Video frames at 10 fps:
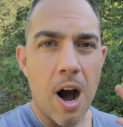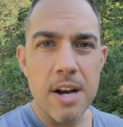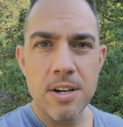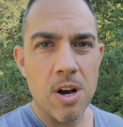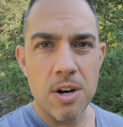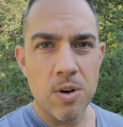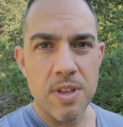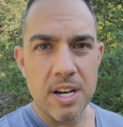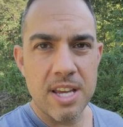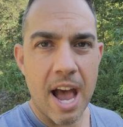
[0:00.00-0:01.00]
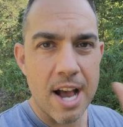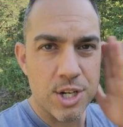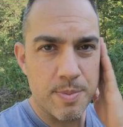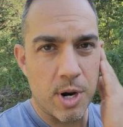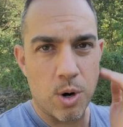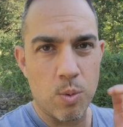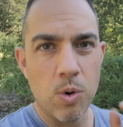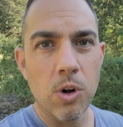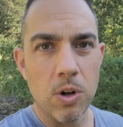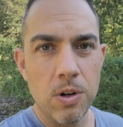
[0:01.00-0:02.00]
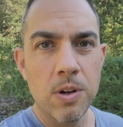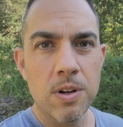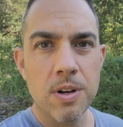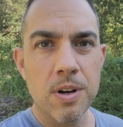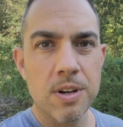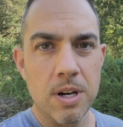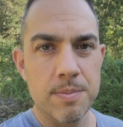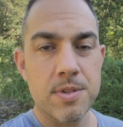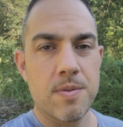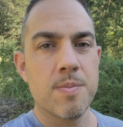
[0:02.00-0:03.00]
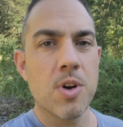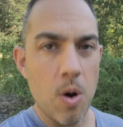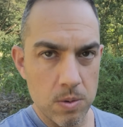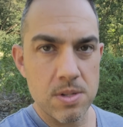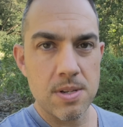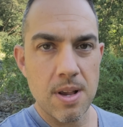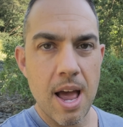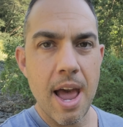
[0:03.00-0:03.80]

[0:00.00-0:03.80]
I did not know that cashmere wool comes from goats. I